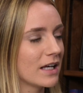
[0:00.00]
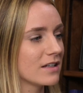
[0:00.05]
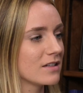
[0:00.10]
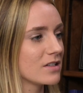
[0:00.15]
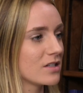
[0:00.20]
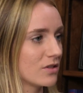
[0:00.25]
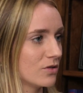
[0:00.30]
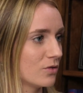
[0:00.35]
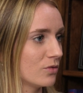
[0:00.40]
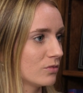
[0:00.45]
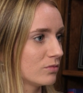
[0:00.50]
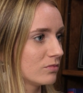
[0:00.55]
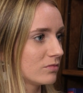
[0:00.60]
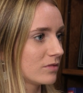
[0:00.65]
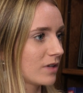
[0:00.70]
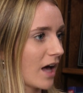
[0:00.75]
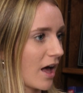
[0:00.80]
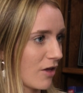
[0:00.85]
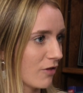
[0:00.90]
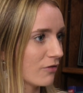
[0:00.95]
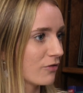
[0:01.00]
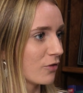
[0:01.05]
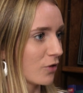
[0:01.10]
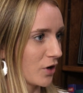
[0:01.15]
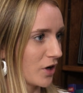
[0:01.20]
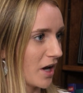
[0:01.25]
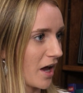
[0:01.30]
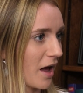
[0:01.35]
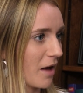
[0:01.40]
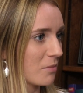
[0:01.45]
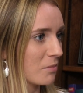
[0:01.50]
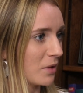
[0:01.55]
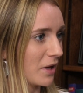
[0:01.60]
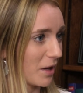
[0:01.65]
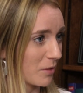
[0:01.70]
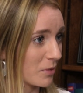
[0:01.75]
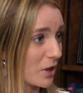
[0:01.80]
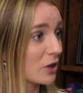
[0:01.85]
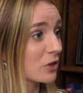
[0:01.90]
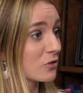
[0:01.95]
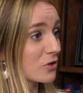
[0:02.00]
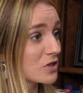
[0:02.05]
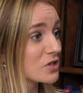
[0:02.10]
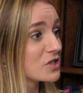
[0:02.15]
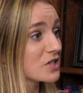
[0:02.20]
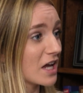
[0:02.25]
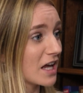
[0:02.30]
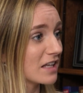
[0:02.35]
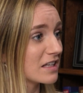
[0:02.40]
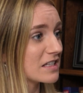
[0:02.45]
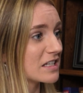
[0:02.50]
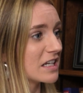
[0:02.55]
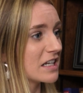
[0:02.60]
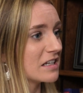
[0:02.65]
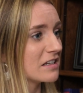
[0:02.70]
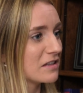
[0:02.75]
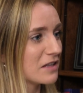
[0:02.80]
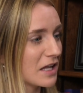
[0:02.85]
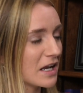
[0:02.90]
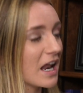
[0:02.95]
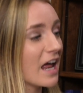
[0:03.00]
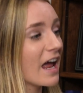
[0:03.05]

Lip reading: to get to California becoming 3 states and then